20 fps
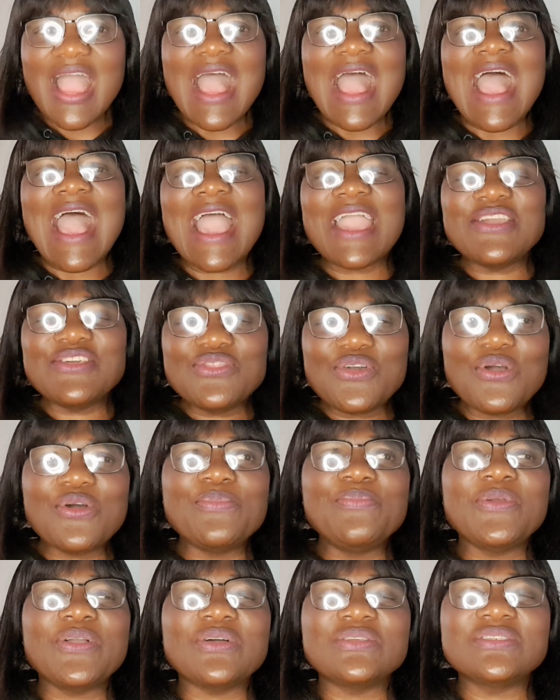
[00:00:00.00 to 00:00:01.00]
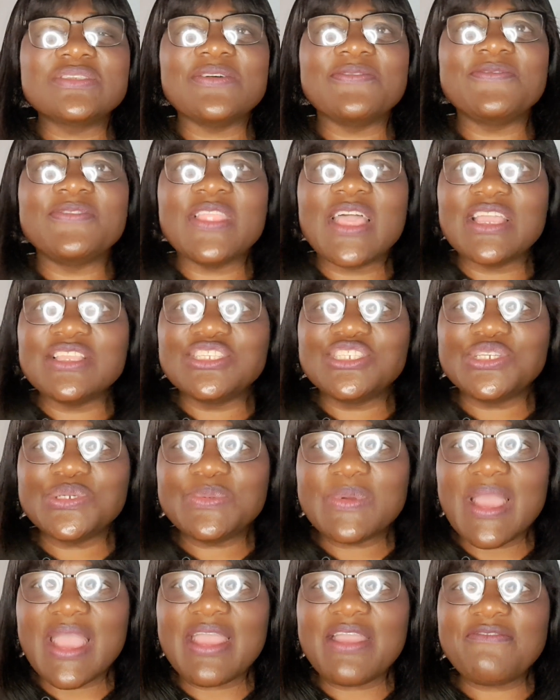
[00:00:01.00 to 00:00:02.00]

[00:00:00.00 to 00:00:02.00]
I know because of Nigeria,